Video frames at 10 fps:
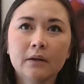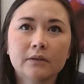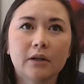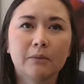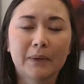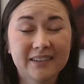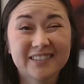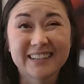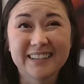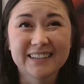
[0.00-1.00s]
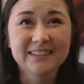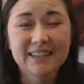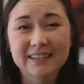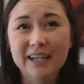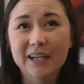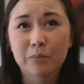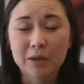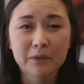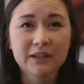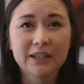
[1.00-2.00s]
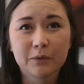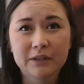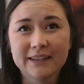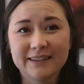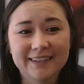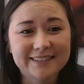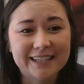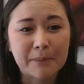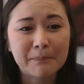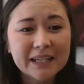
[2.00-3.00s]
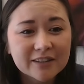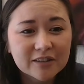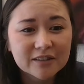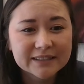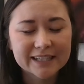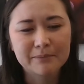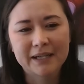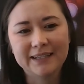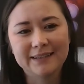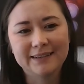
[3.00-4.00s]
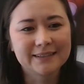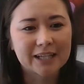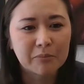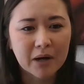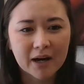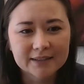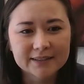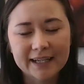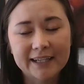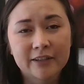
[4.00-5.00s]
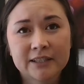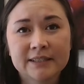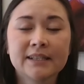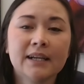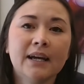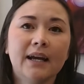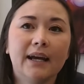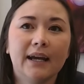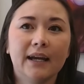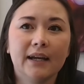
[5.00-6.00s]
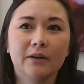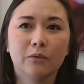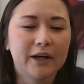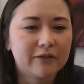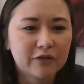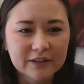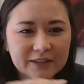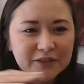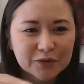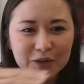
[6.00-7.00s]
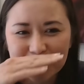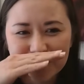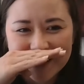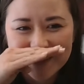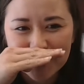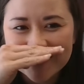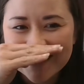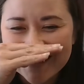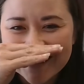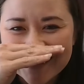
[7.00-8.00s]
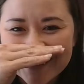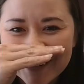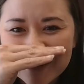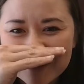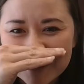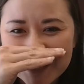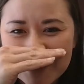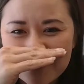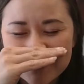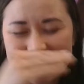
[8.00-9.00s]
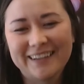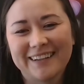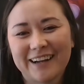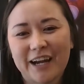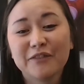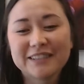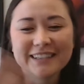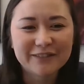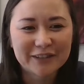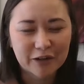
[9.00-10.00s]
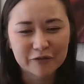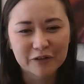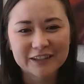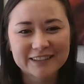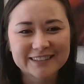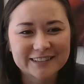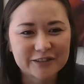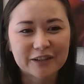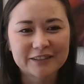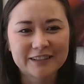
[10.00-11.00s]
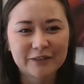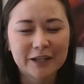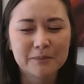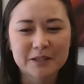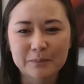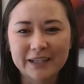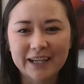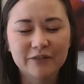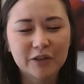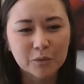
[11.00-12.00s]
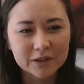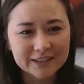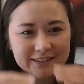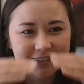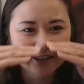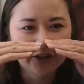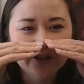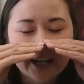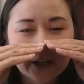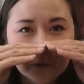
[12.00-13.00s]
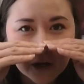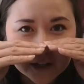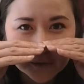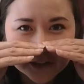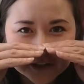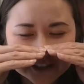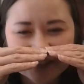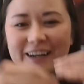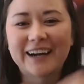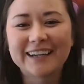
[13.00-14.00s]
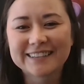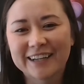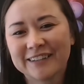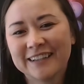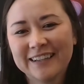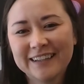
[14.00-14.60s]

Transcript: So my understanding is that they primarily will eat things like beetles, they might eat things like pond skaters, and whatever lives sort of right where they can hunt for them. And I've seen even our frogs start to develop this behavior where they sit in the shallow water with just their eyes out.